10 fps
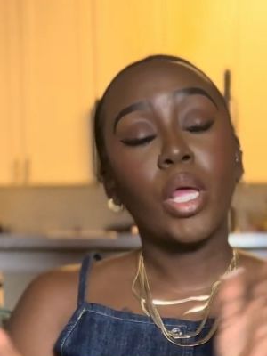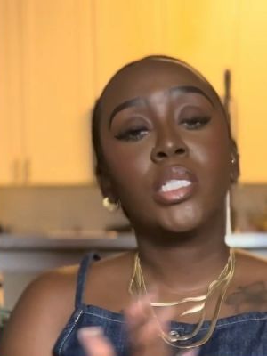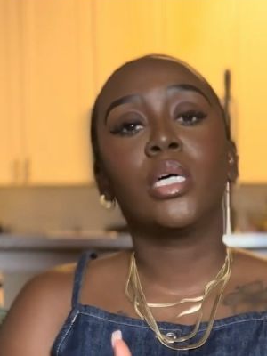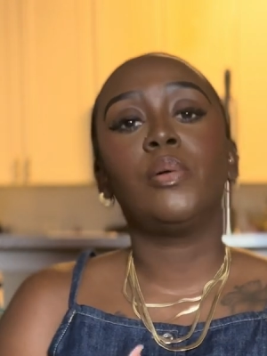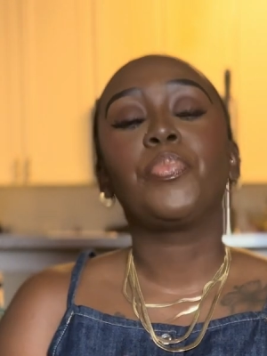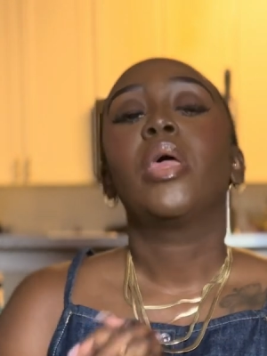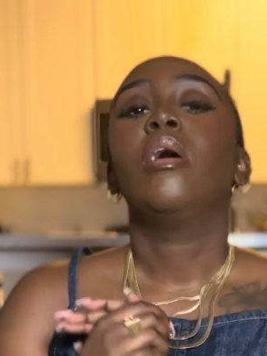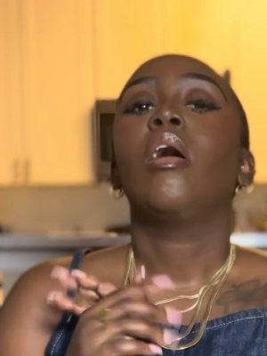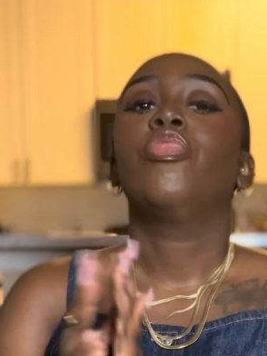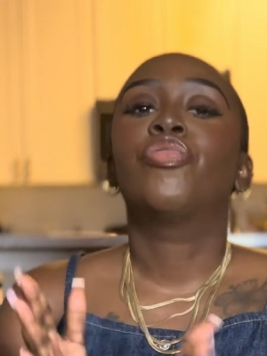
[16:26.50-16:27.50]
So
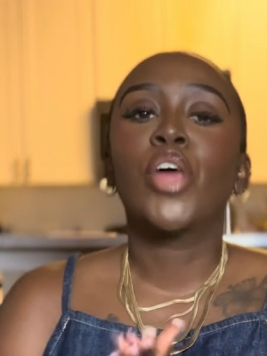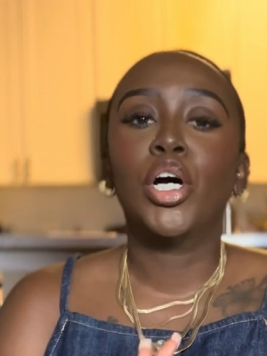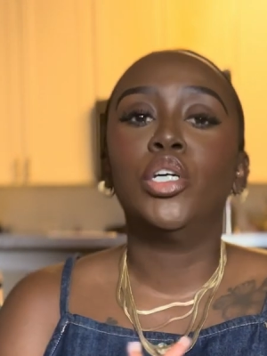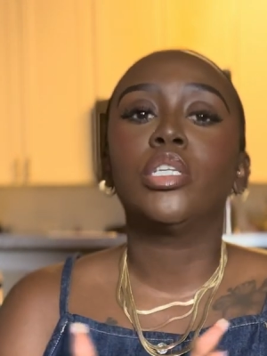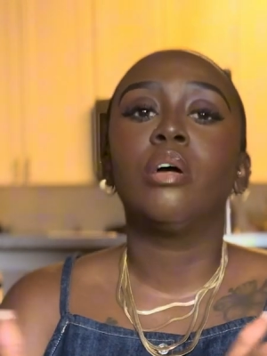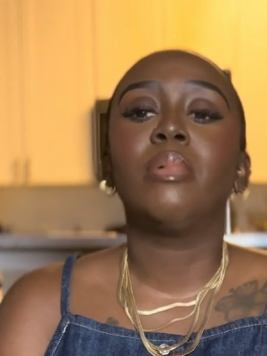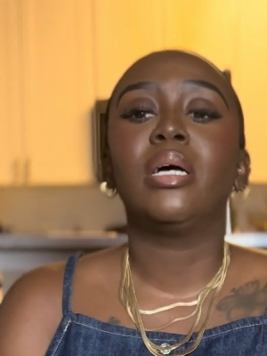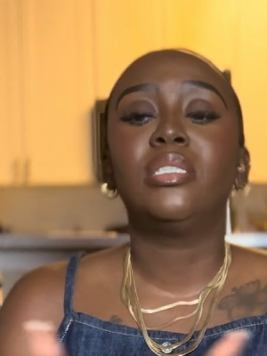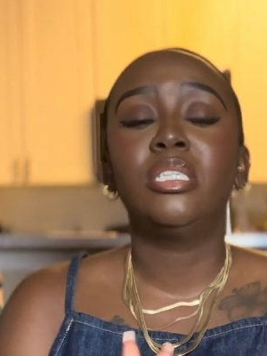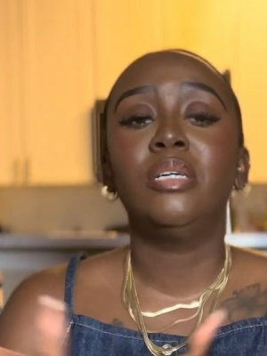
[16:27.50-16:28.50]
those are
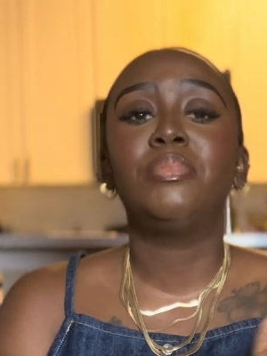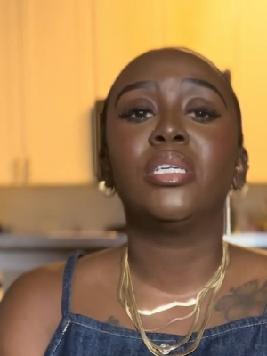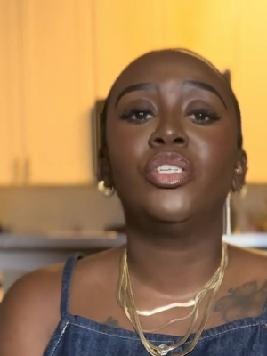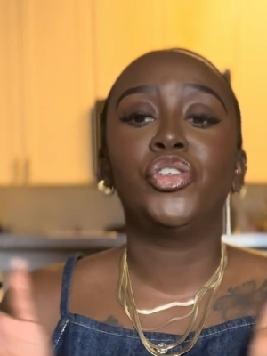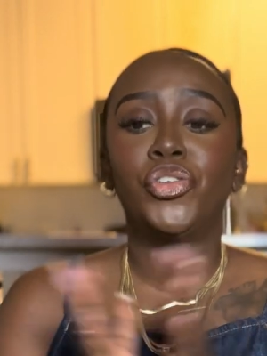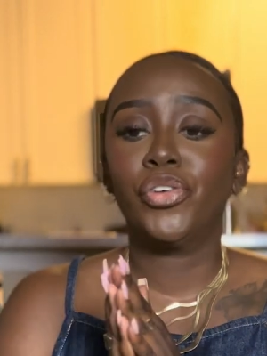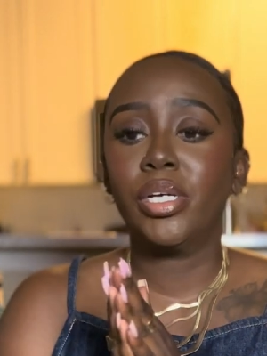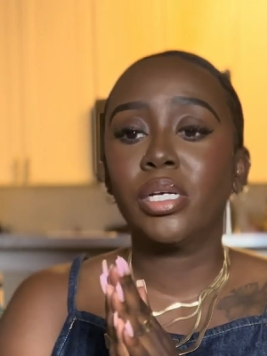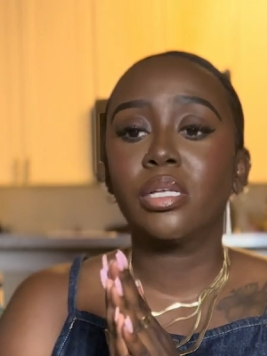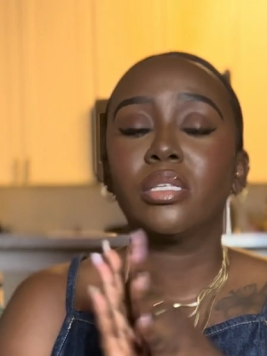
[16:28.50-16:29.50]
my tips and
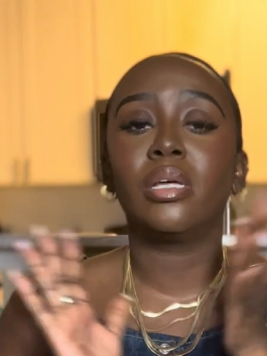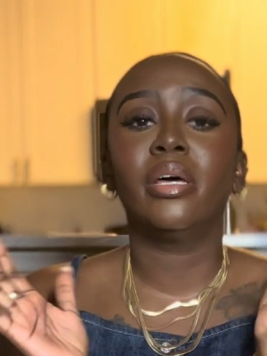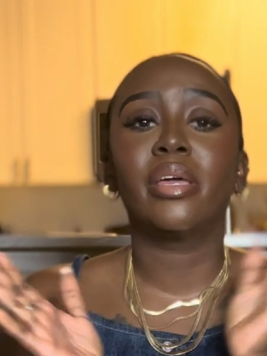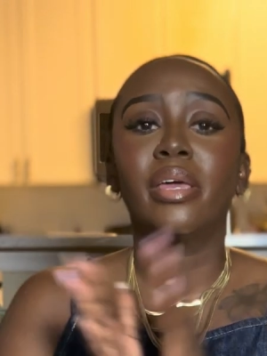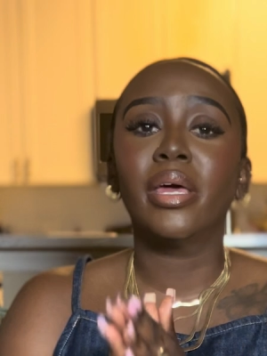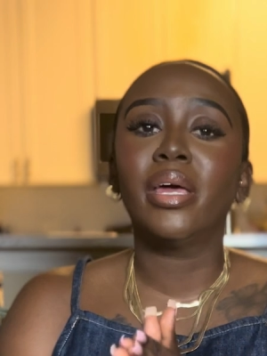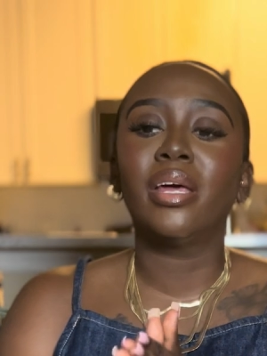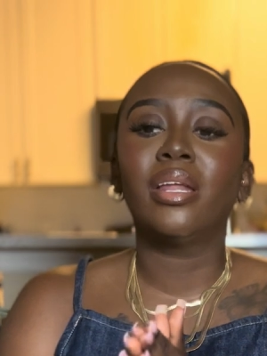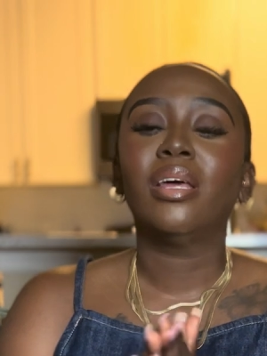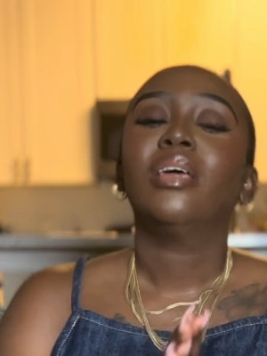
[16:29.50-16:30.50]
tricks.
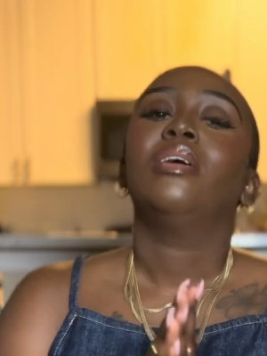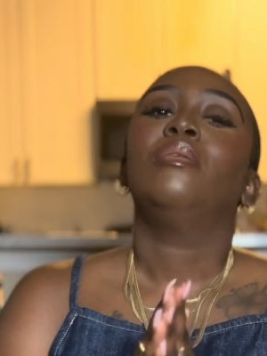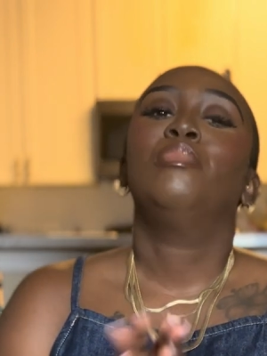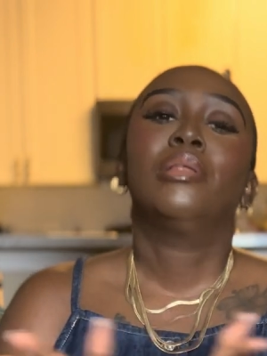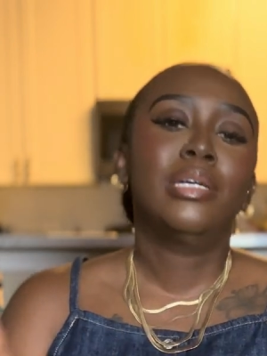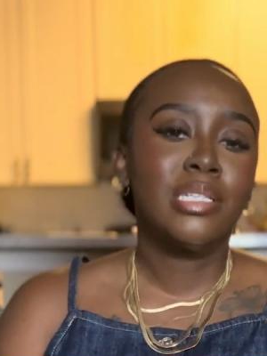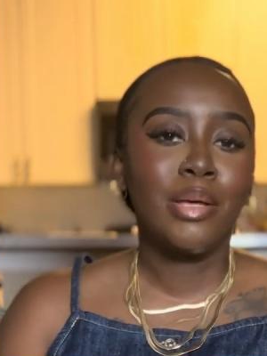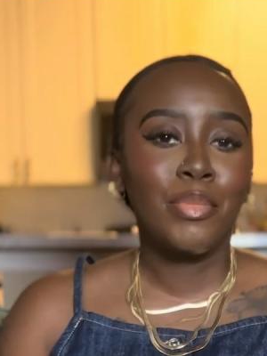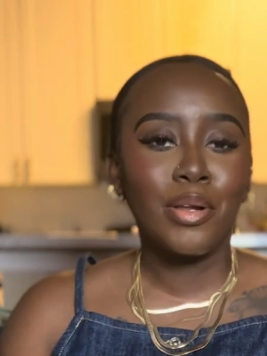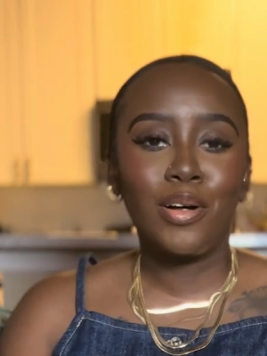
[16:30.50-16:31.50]
Again, please
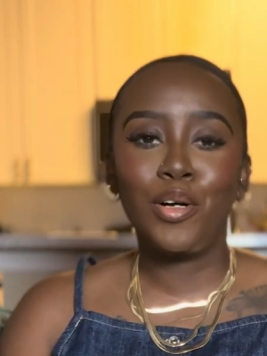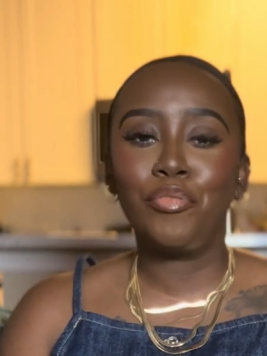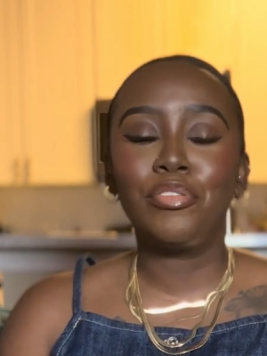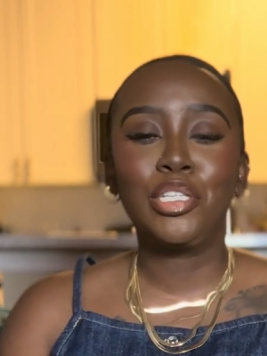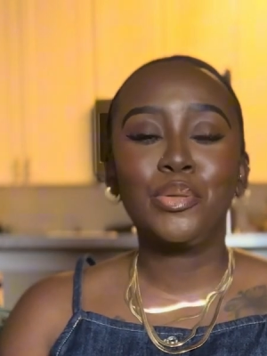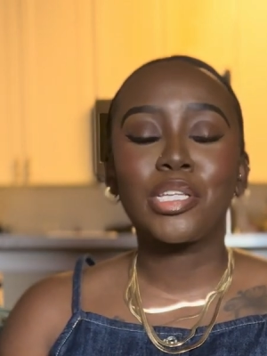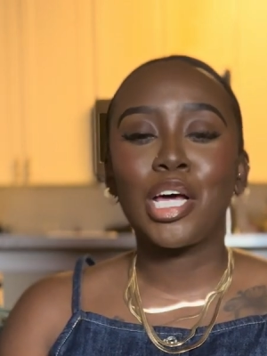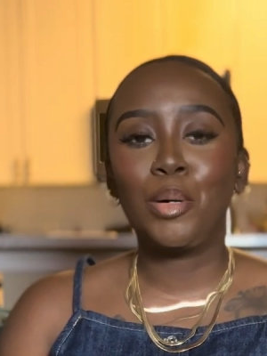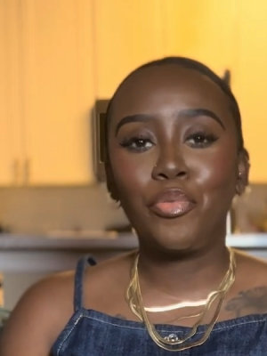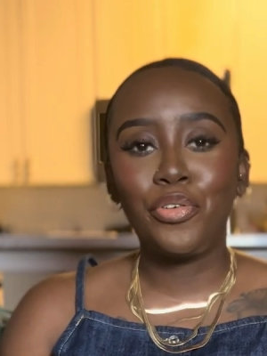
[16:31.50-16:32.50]
let me know if this was
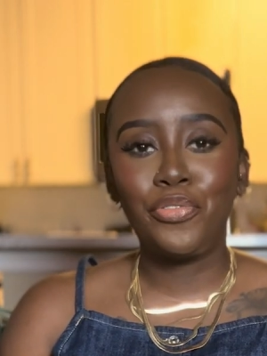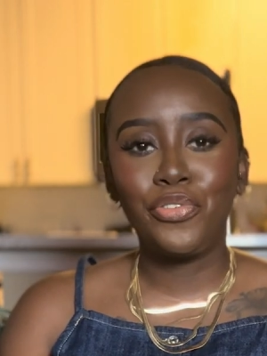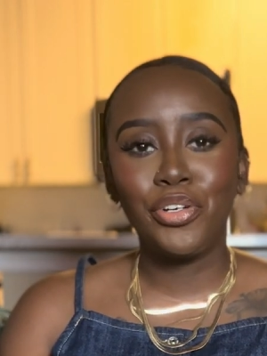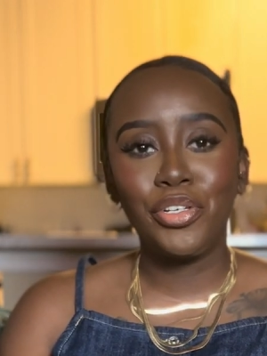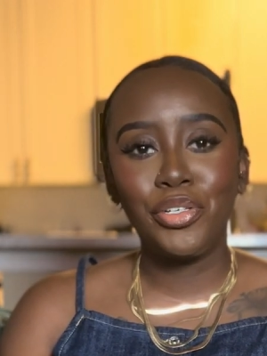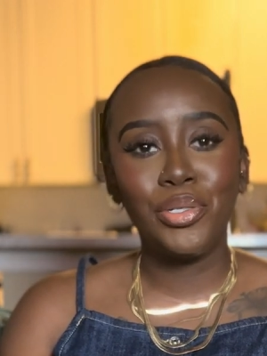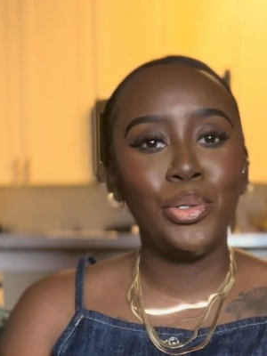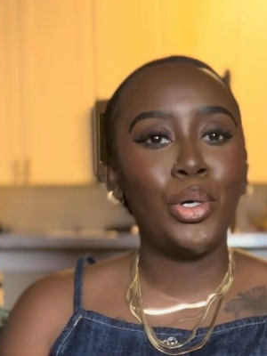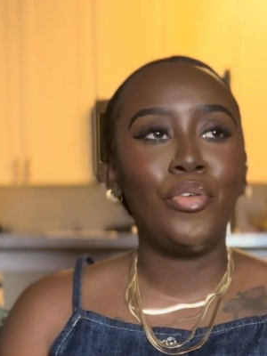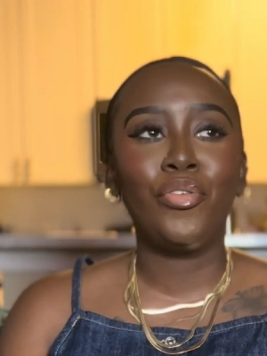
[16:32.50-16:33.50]
helpful for
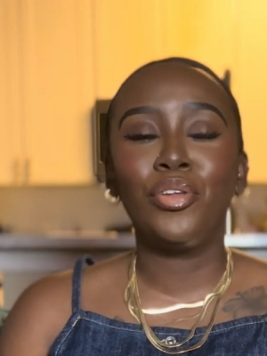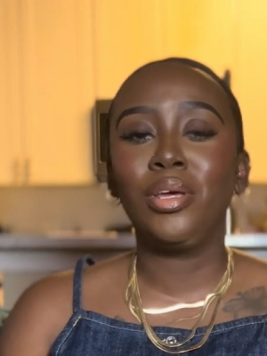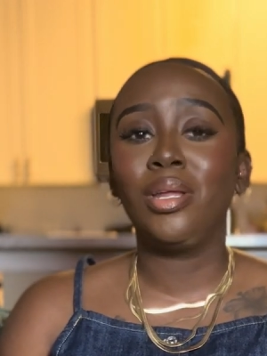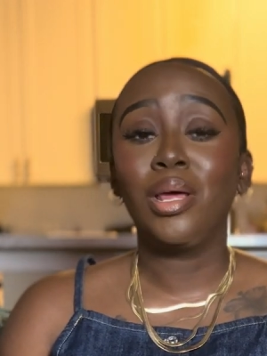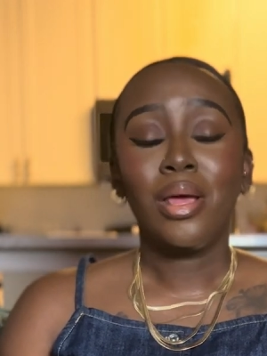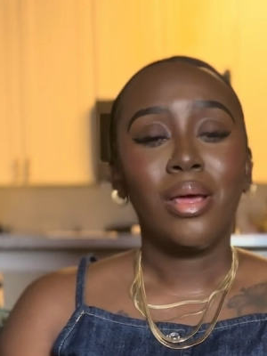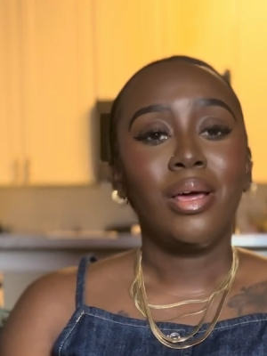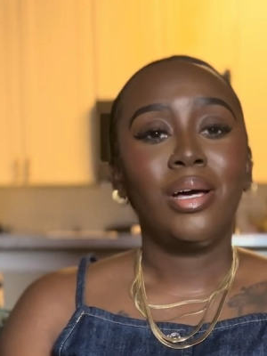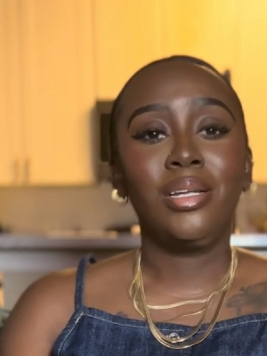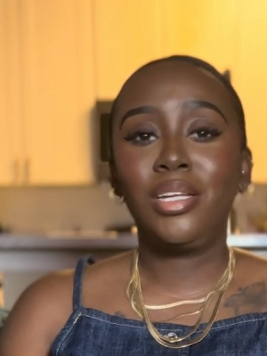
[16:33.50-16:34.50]
you. If you need
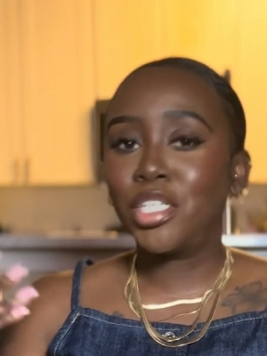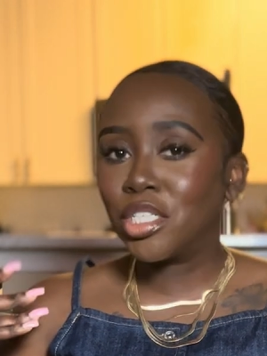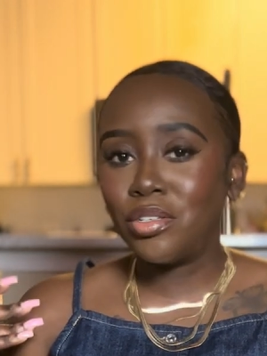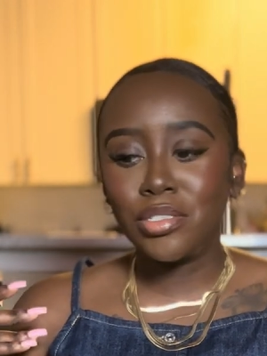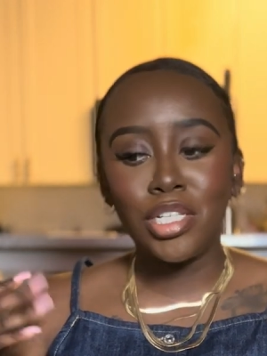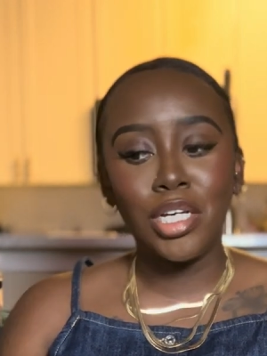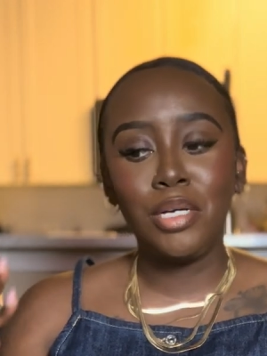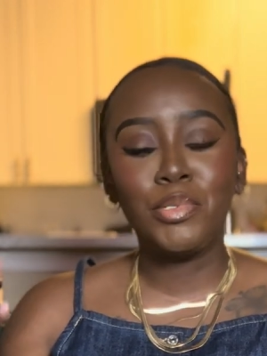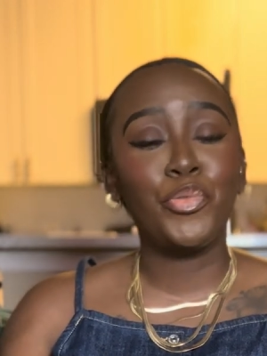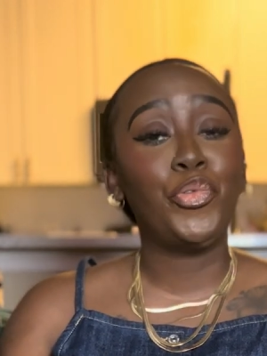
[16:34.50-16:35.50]
additional
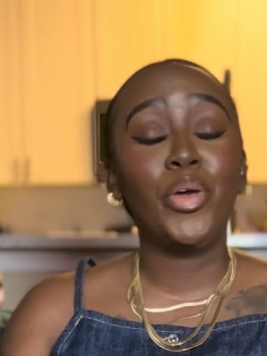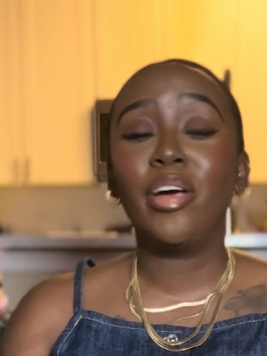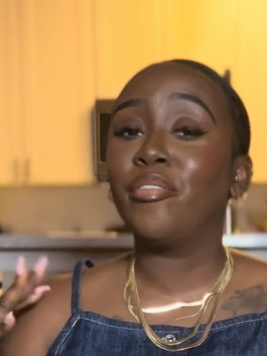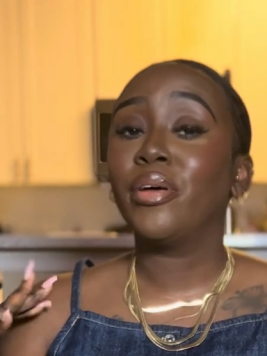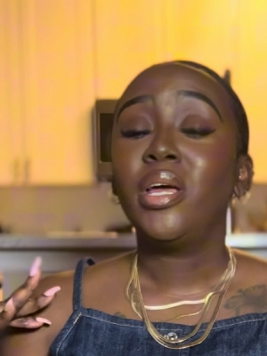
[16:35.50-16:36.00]
tips, if you have